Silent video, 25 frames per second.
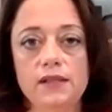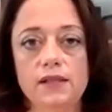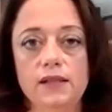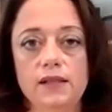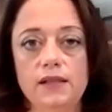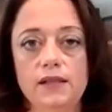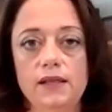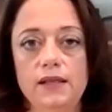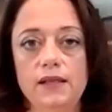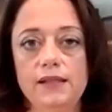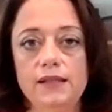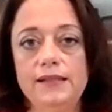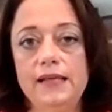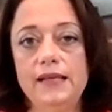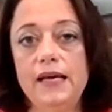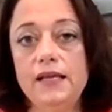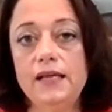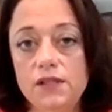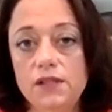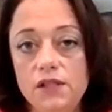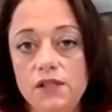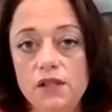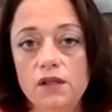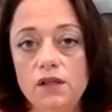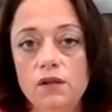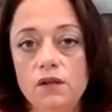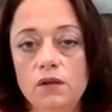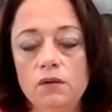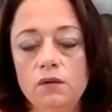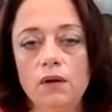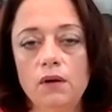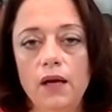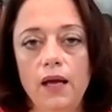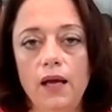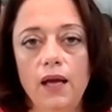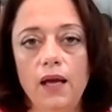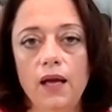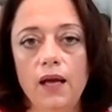it dates you,
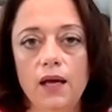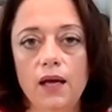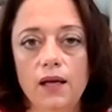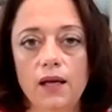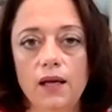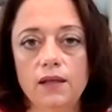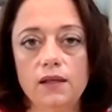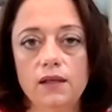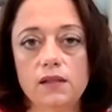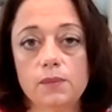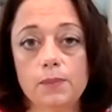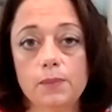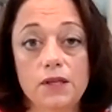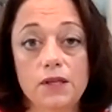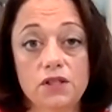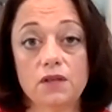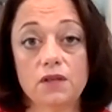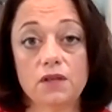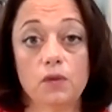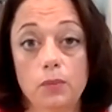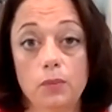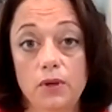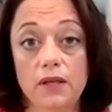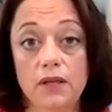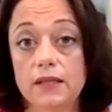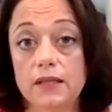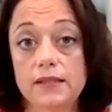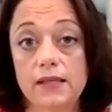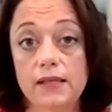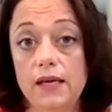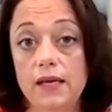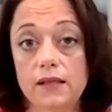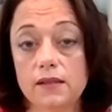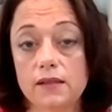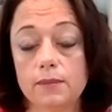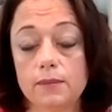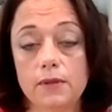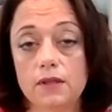and especially if you're putting the
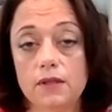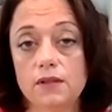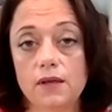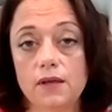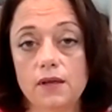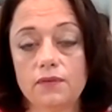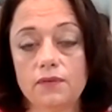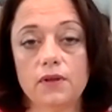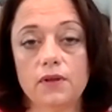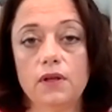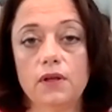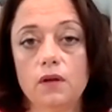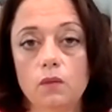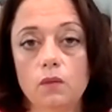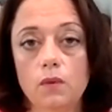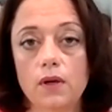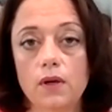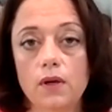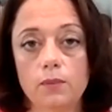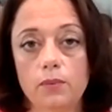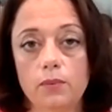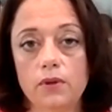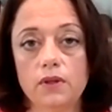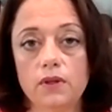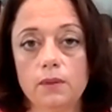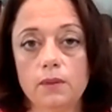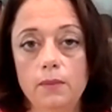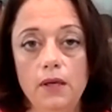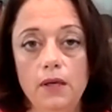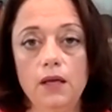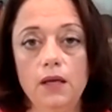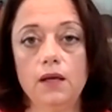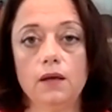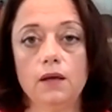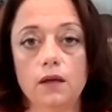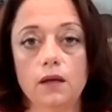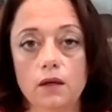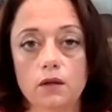dates. I mean, you definitely don't want to put them
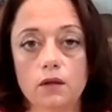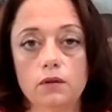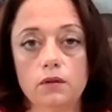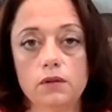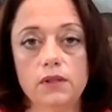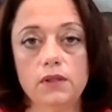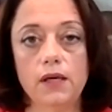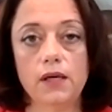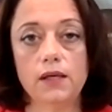in and include